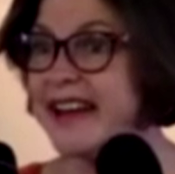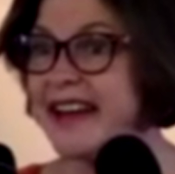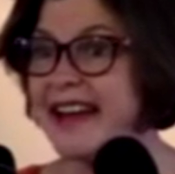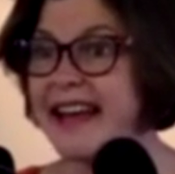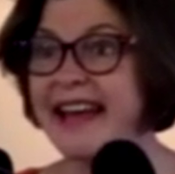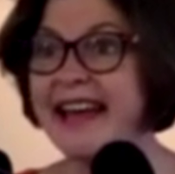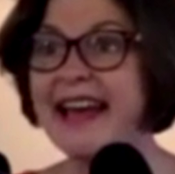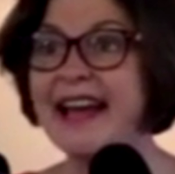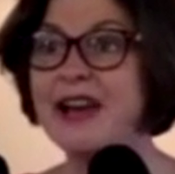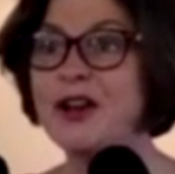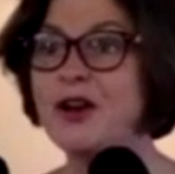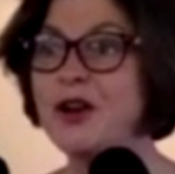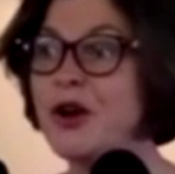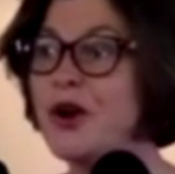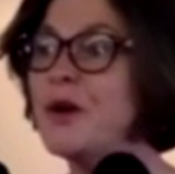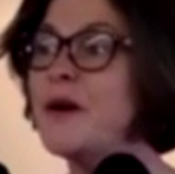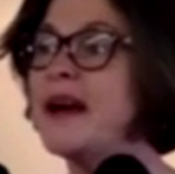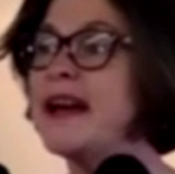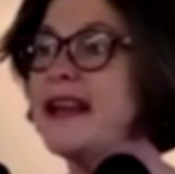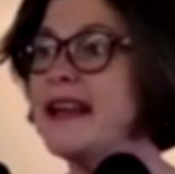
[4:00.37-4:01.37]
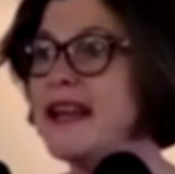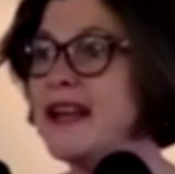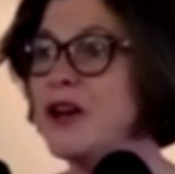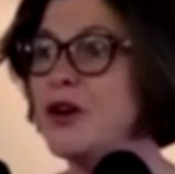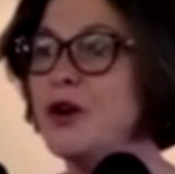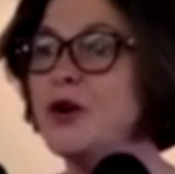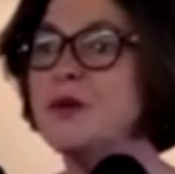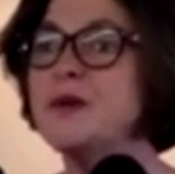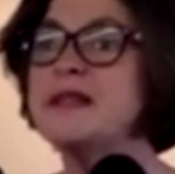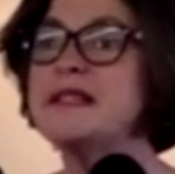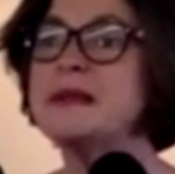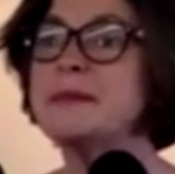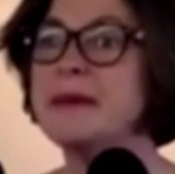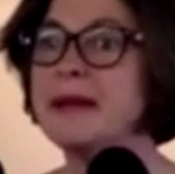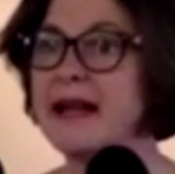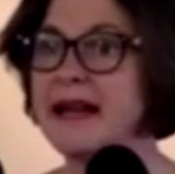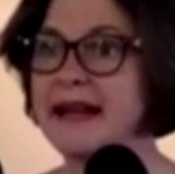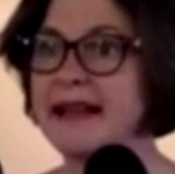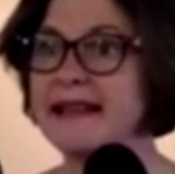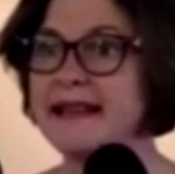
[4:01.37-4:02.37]
He had no idea who was
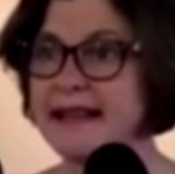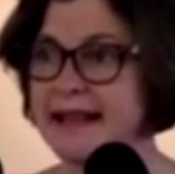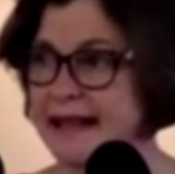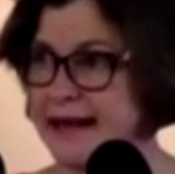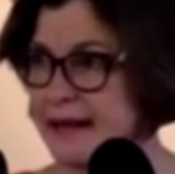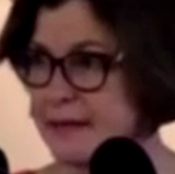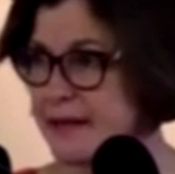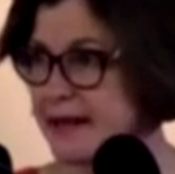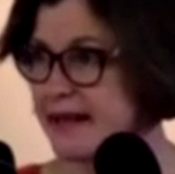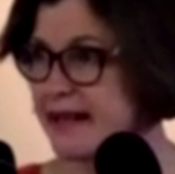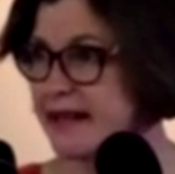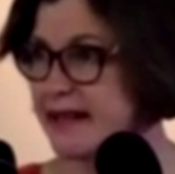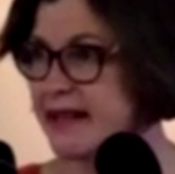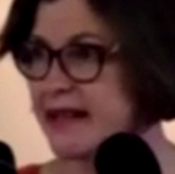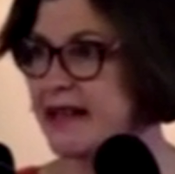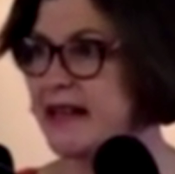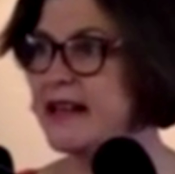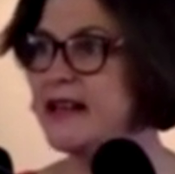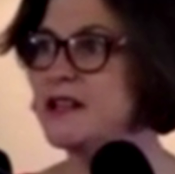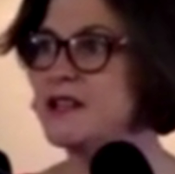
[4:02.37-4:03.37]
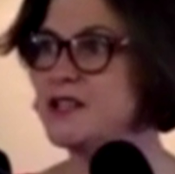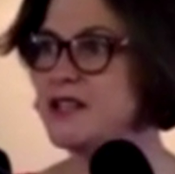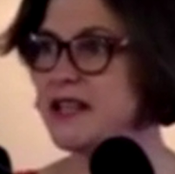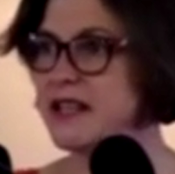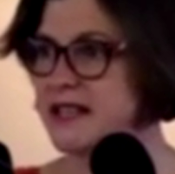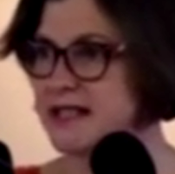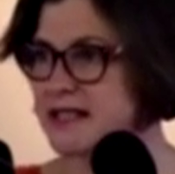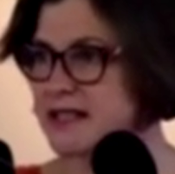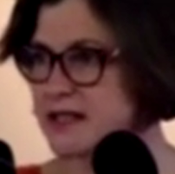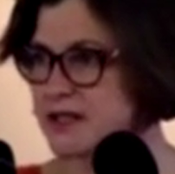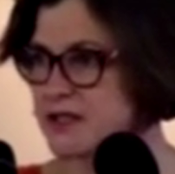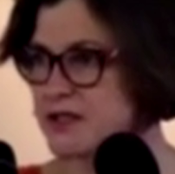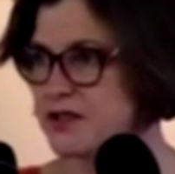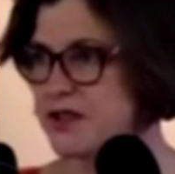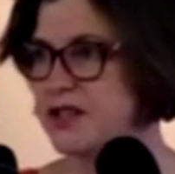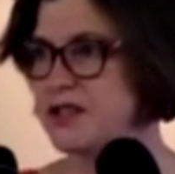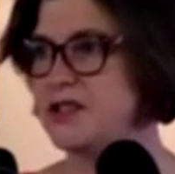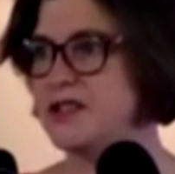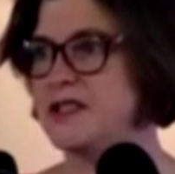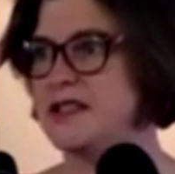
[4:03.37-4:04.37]
supplying the labour to his
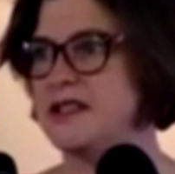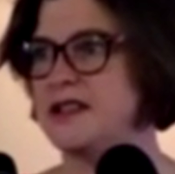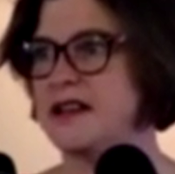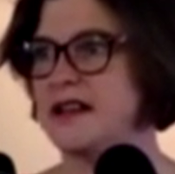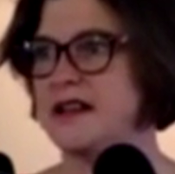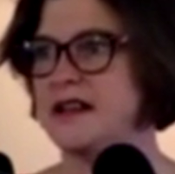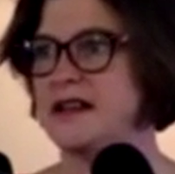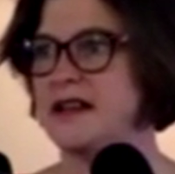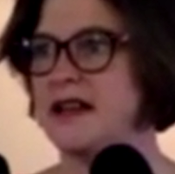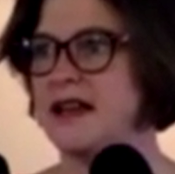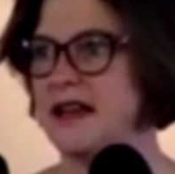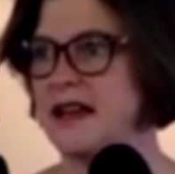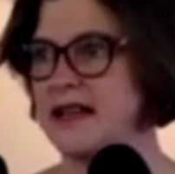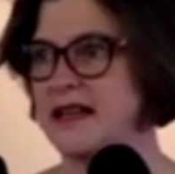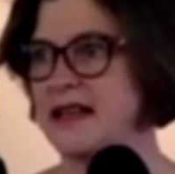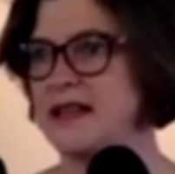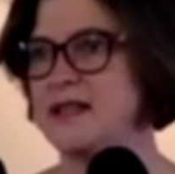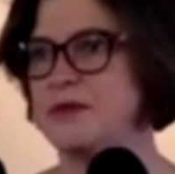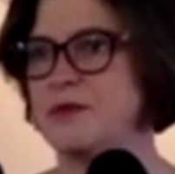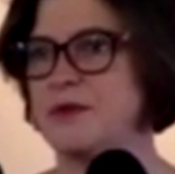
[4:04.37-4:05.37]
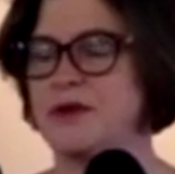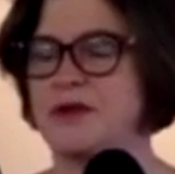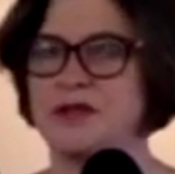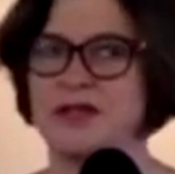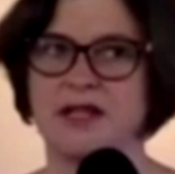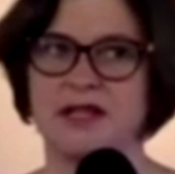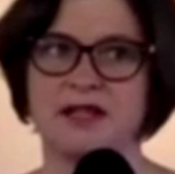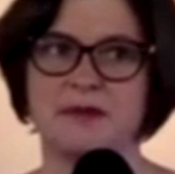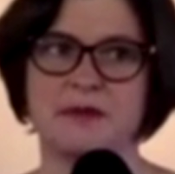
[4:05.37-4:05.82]
construction site and his project.